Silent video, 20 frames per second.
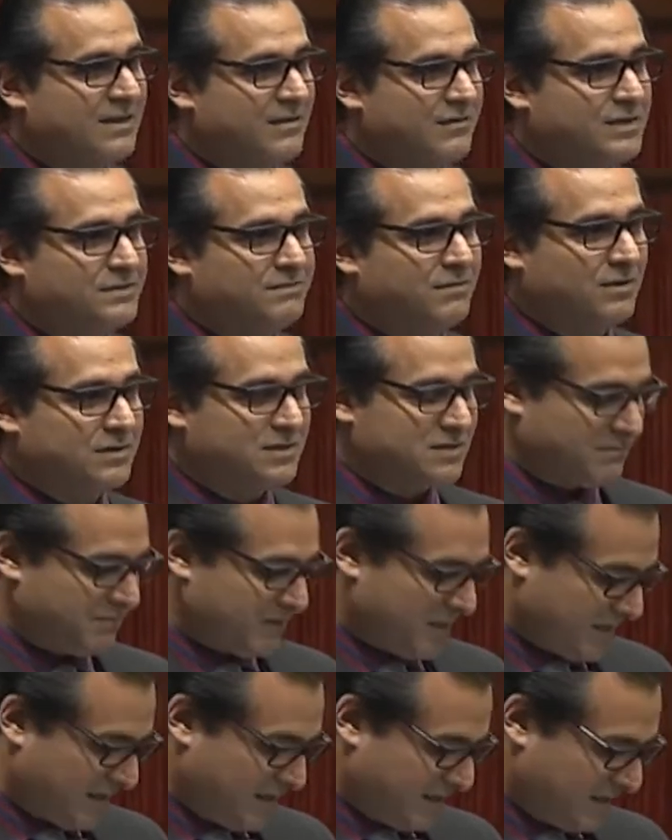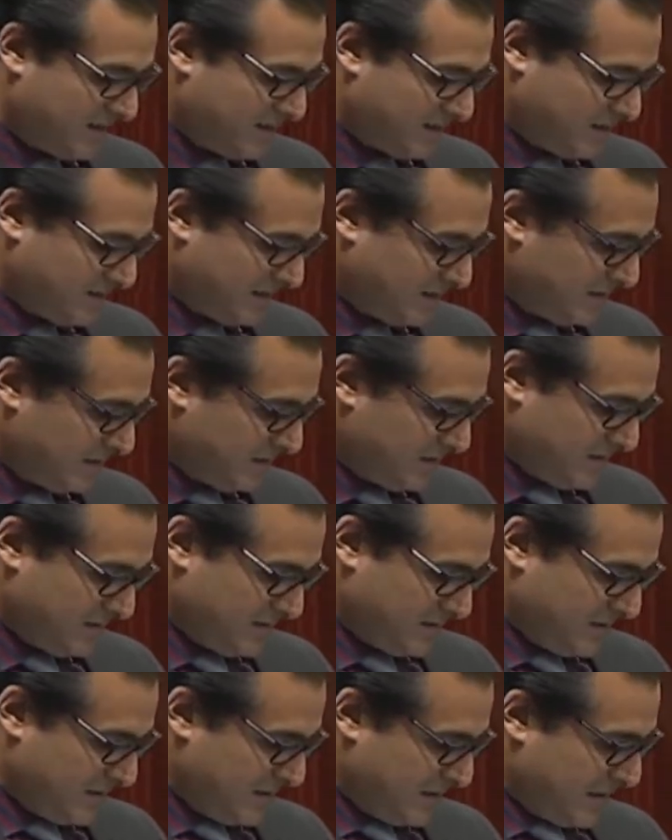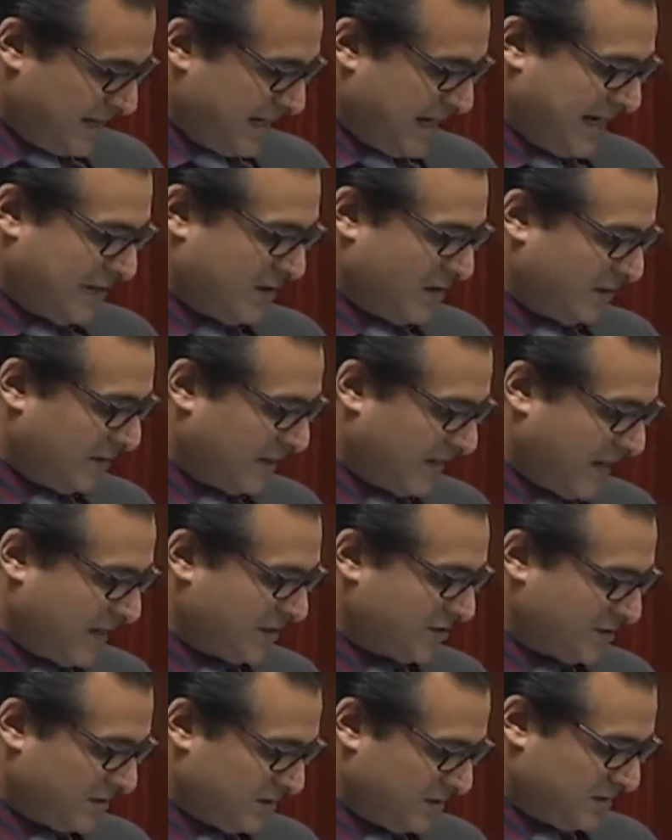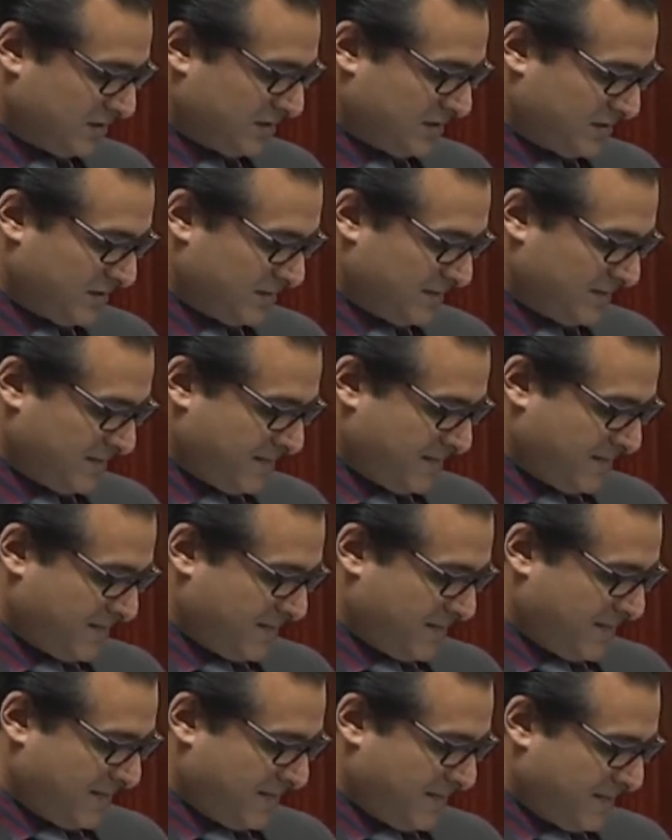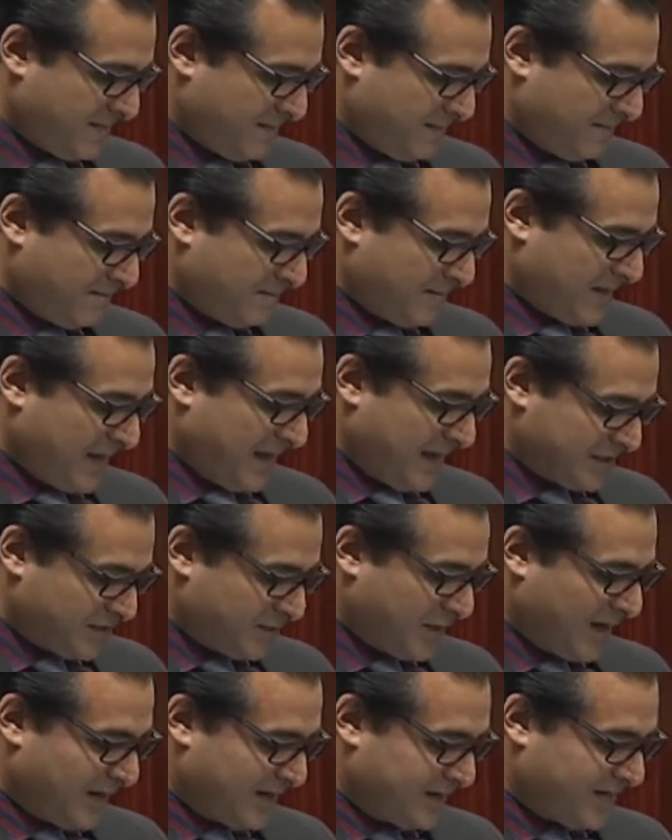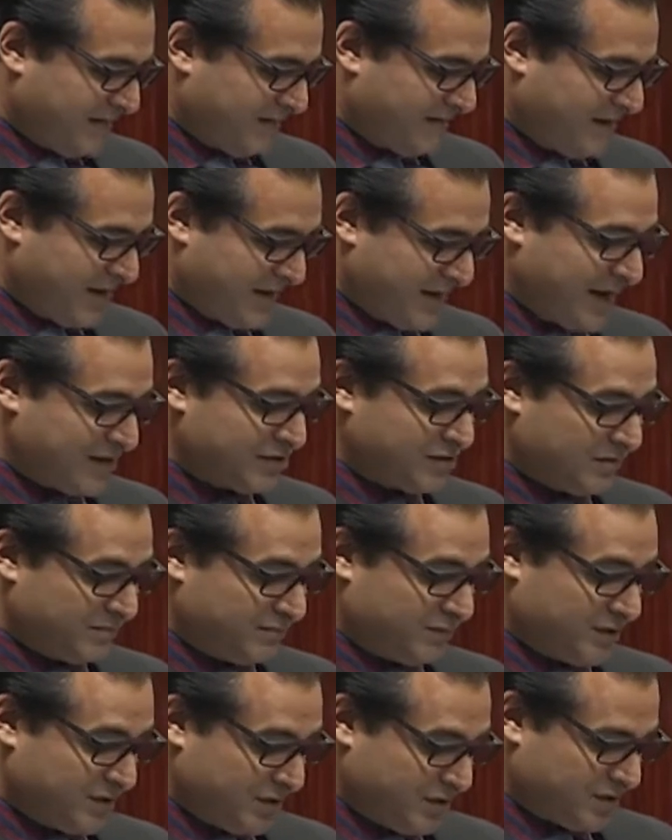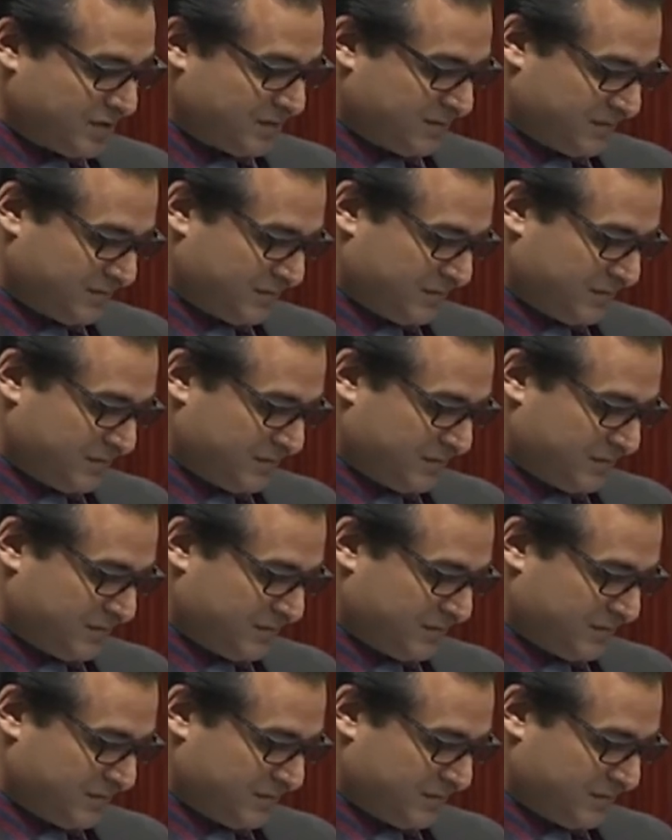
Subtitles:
their responsibilities and obligations, as well as their financial position.